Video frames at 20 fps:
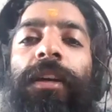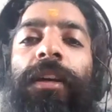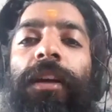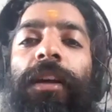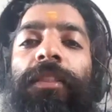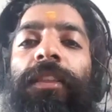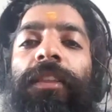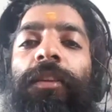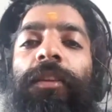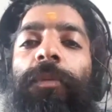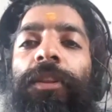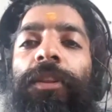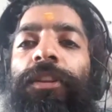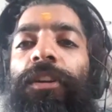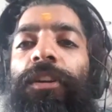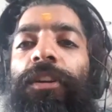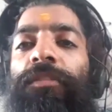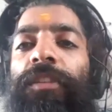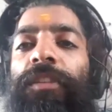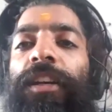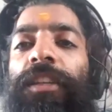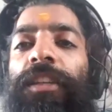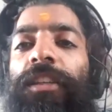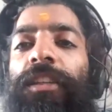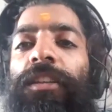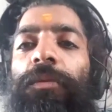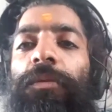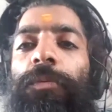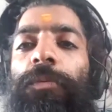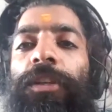And then when they're
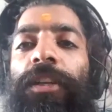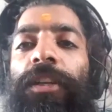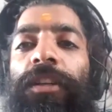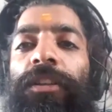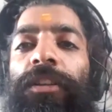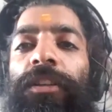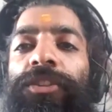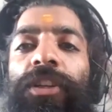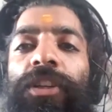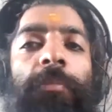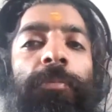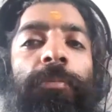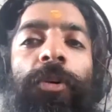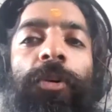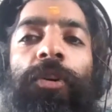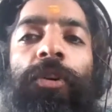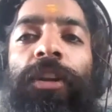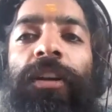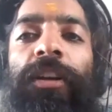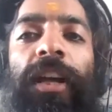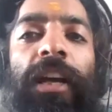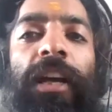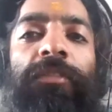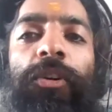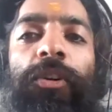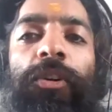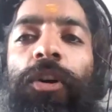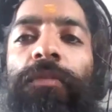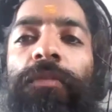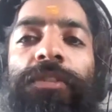ready, we can jump on and have a
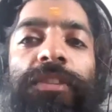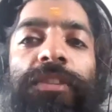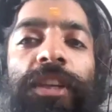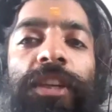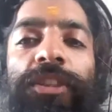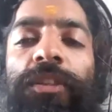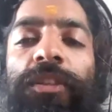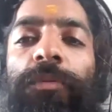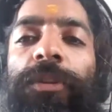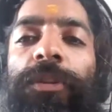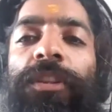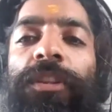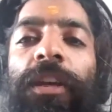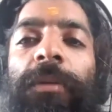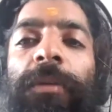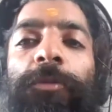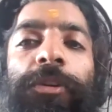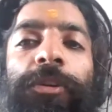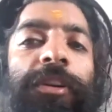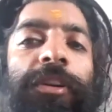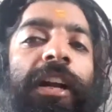conversation with them to